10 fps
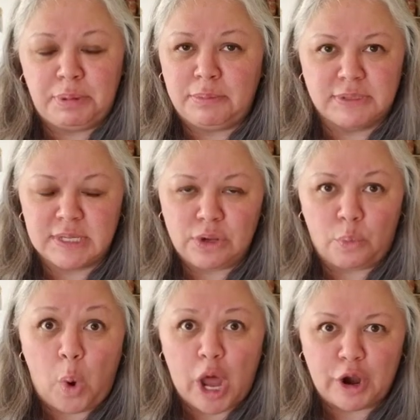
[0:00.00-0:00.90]
bubbles in your
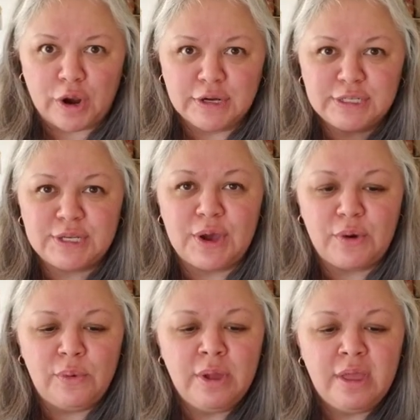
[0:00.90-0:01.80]
water.
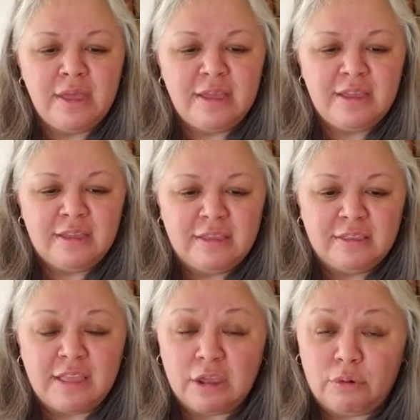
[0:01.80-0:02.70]
So
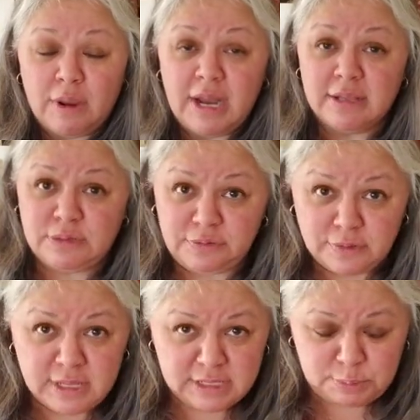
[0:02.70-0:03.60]
the ingredients for
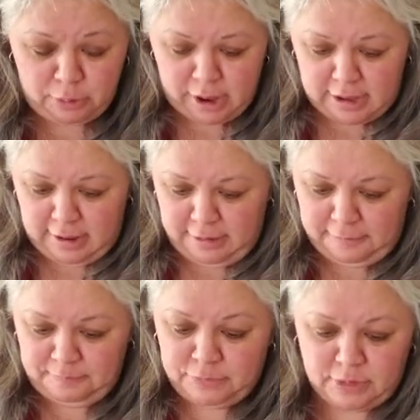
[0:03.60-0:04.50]
this bread,
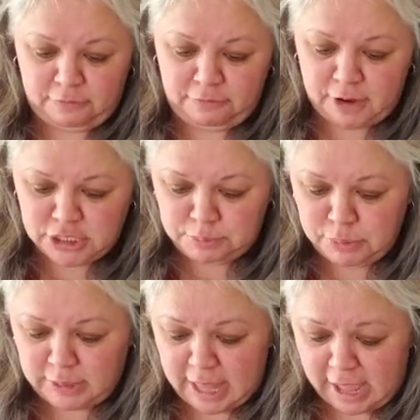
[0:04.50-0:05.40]
the French
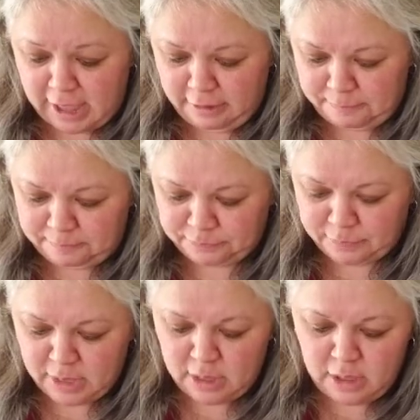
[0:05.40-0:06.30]
boulet,
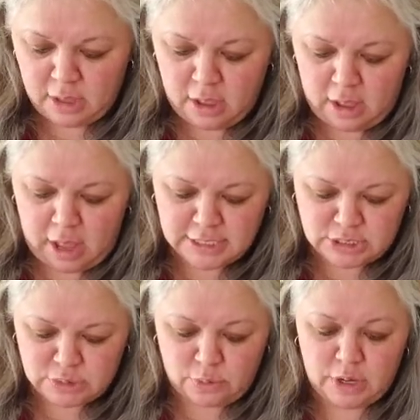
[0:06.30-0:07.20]
I
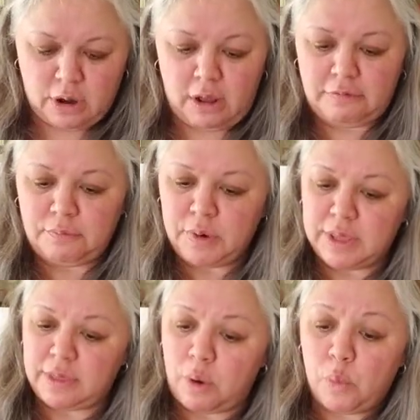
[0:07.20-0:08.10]
started off
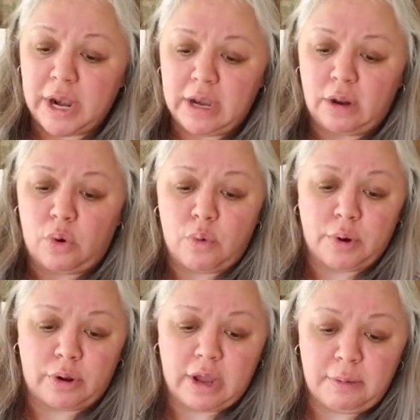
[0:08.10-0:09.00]
with a one and a
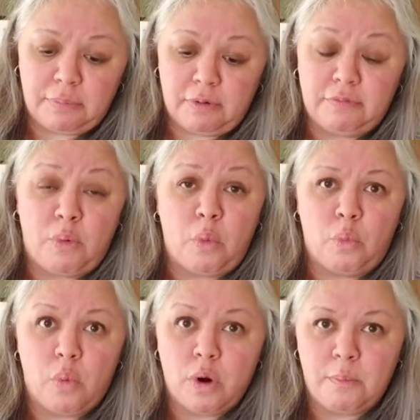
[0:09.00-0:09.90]
quarter cup of
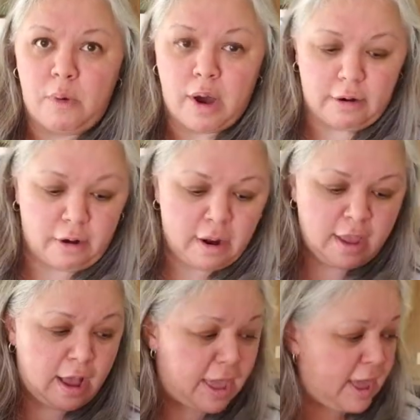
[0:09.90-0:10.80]
warm water.
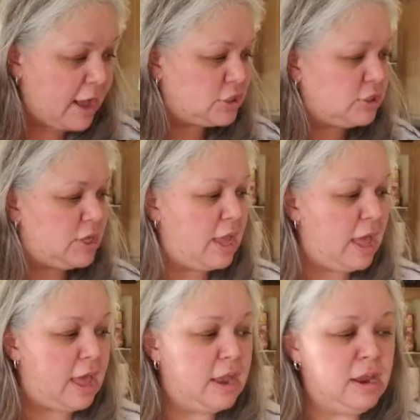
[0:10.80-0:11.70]
I actually
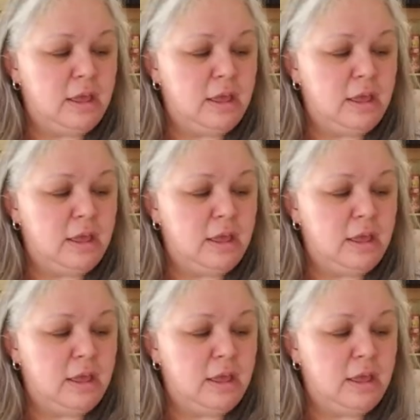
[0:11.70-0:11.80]
had